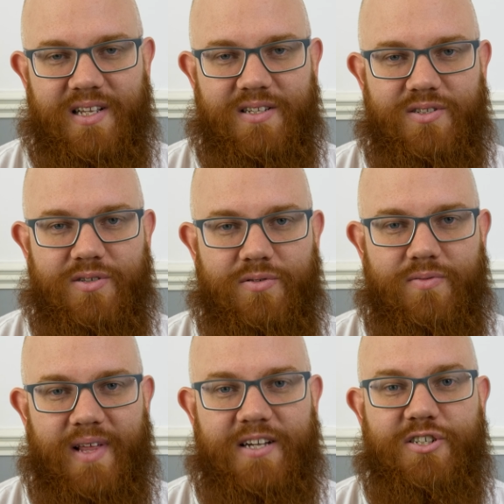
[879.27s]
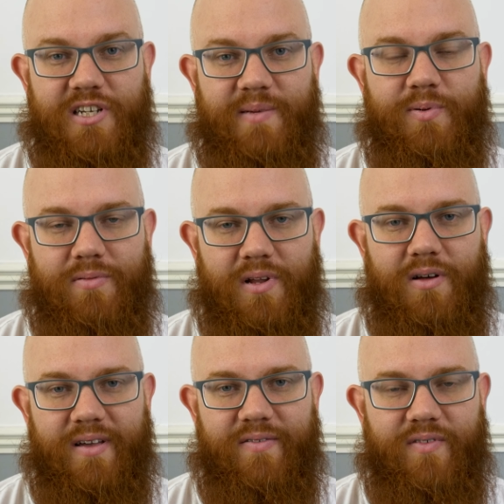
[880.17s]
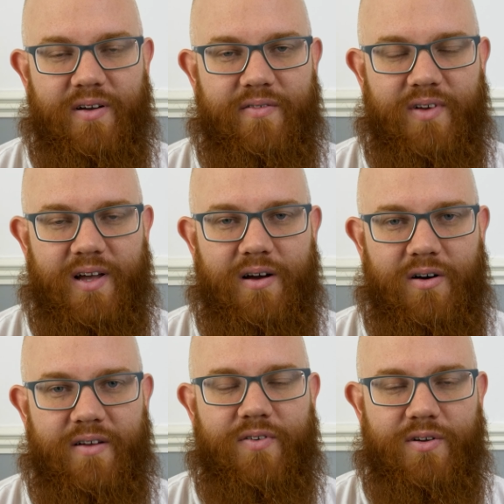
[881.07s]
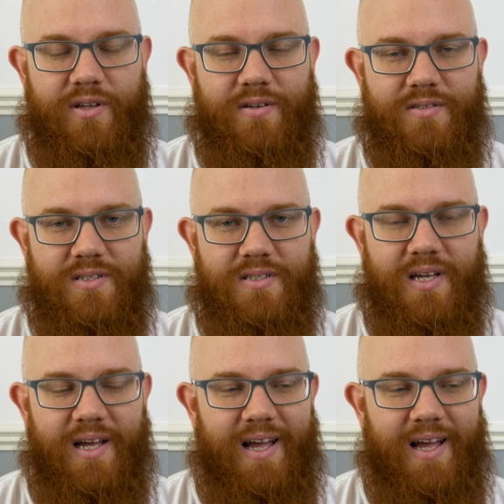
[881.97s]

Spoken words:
into that sheeple life of iPhone users.